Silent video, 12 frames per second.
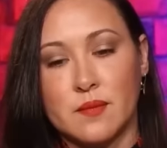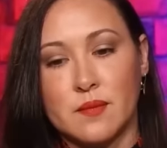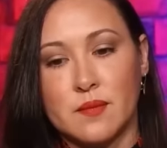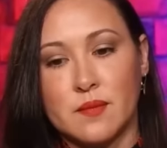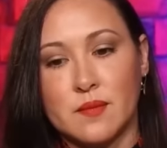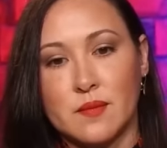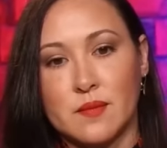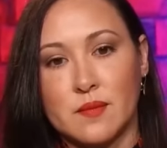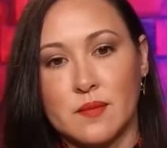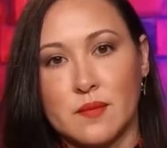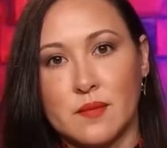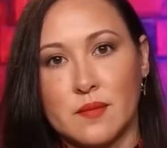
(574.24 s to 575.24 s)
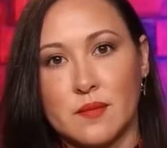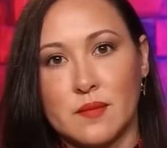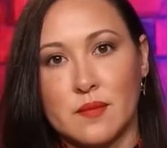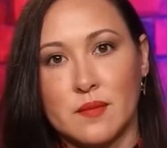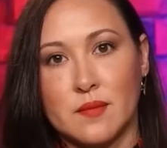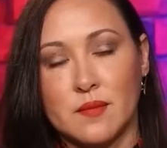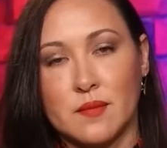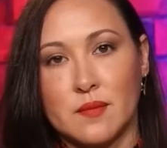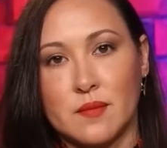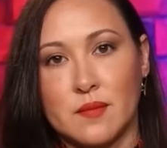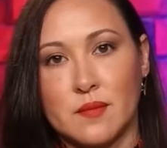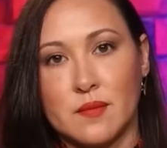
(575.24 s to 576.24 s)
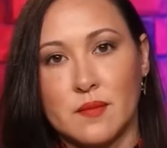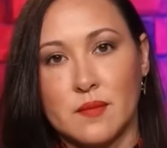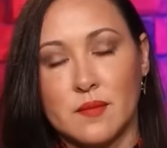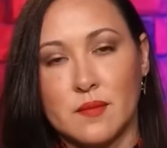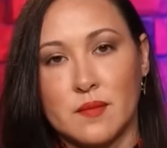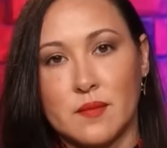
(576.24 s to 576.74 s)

No words are spoken by the person on screen.